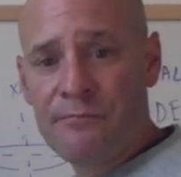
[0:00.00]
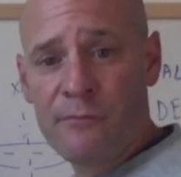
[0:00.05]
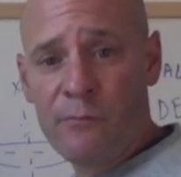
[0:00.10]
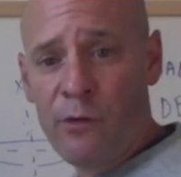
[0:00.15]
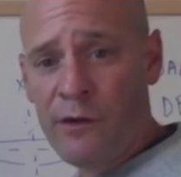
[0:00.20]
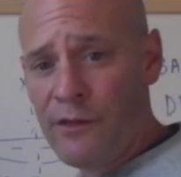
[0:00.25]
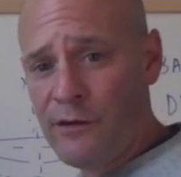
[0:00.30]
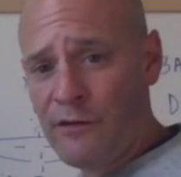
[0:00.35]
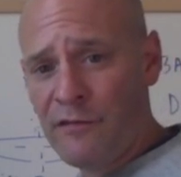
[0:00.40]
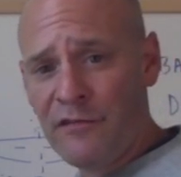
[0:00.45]

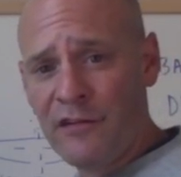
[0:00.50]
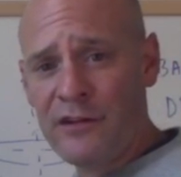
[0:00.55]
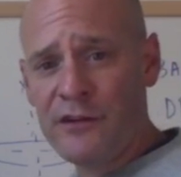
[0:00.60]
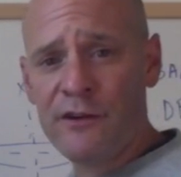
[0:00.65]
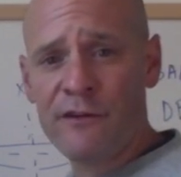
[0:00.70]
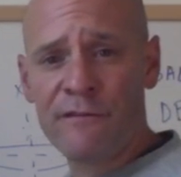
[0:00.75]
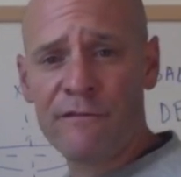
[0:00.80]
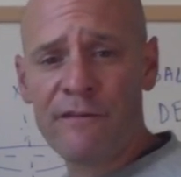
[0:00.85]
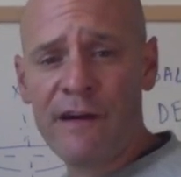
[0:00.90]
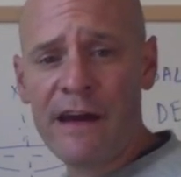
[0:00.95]
whether it's in
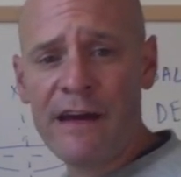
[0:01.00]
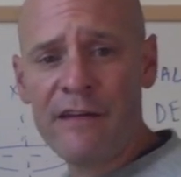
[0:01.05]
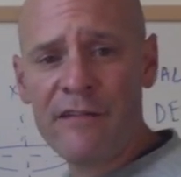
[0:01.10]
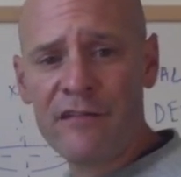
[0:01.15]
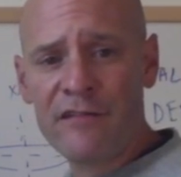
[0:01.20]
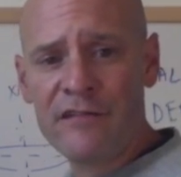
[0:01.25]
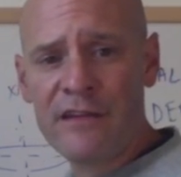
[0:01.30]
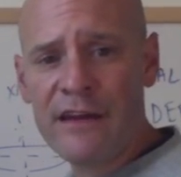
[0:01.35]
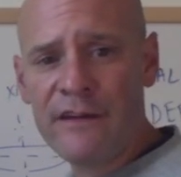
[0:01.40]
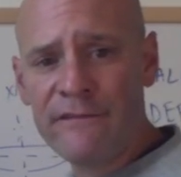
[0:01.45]
your
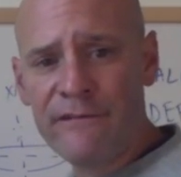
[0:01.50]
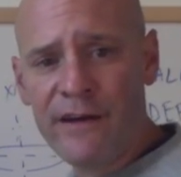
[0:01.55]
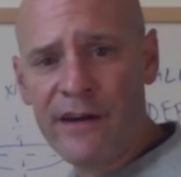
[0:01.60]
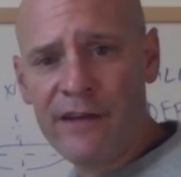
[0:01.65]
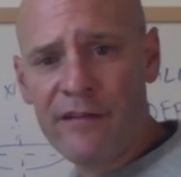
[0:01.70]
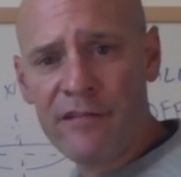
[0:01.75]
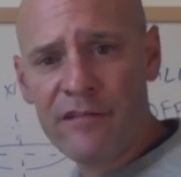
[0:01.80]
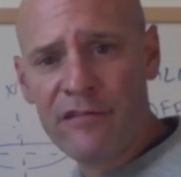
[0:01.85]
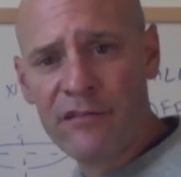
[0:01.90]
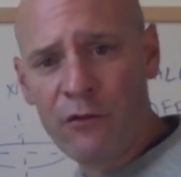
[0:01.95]
face
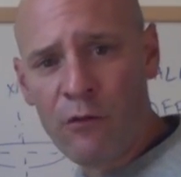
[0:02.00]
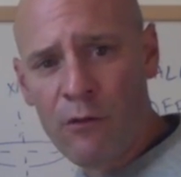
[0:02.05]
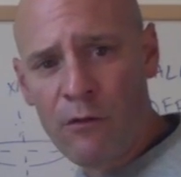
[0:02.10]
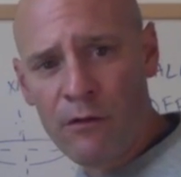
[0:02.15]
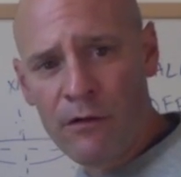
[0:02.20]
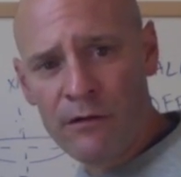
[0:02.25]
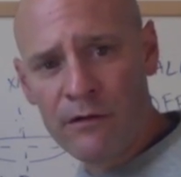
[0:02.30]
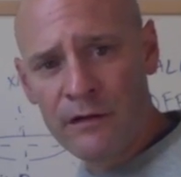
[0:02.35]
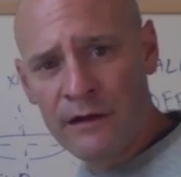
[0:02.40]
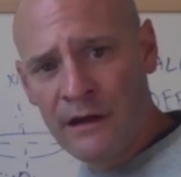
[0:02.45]
defense
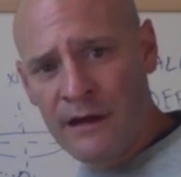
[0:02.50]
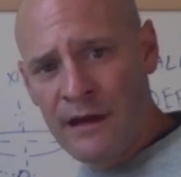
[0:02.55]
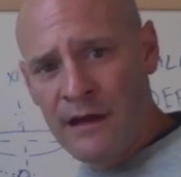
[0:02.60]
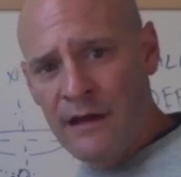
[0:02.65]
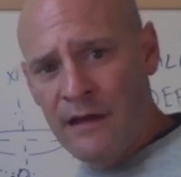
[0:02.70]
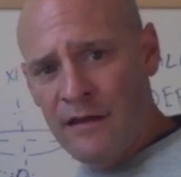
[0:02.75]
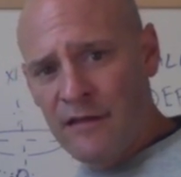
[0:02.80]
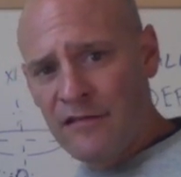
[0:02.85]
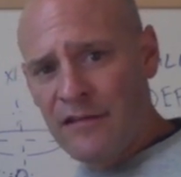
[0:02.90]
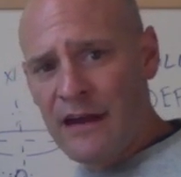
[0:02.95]
or
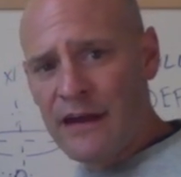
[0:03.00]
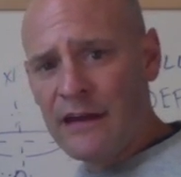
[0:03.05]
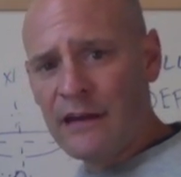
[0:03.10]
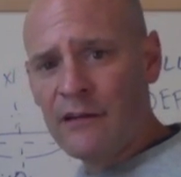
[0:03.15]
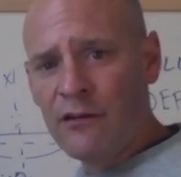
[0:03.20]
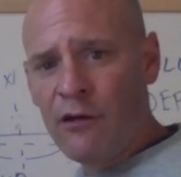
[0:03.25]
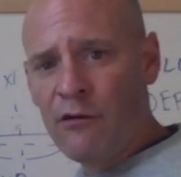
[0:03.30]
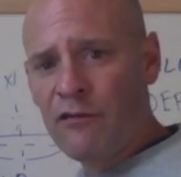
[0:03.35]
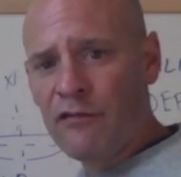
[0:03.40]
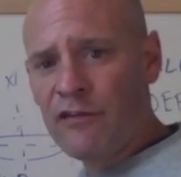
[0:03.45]
staying
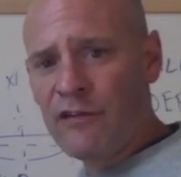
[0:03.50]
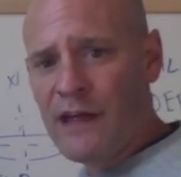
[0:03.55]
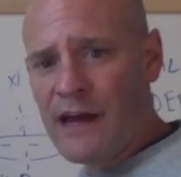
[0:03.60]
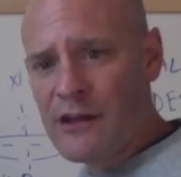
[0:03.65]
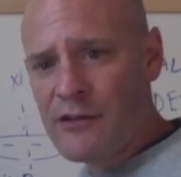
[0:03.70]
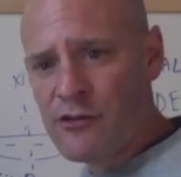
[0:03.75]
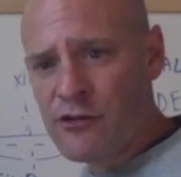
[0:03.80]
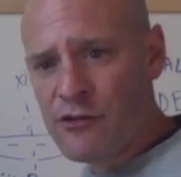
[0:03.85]
close to that